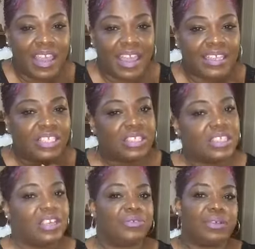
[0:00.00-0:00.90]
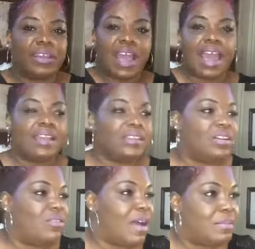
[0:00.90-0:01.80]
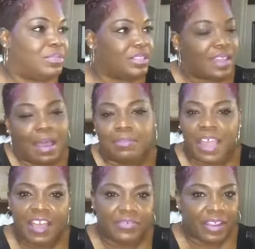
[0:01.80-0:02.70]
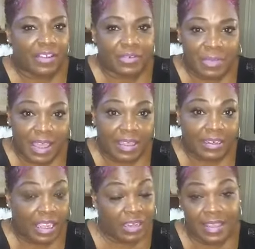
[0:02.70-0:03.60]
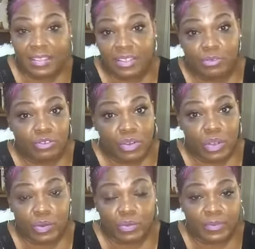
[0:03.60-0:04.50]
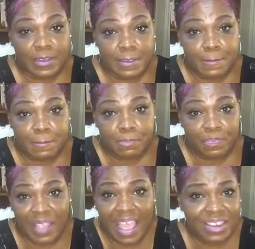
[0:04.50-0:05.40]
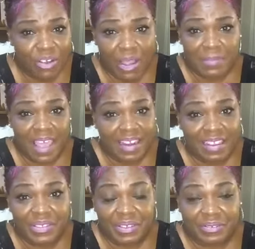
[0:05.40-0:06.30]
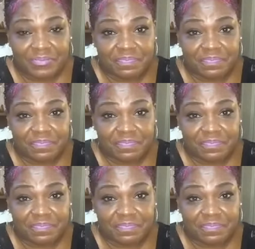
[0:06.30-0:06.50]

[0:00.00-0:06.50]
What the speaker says: And she said, Karena, I know I'm not for everybody. And that's so true. I know I'm not either.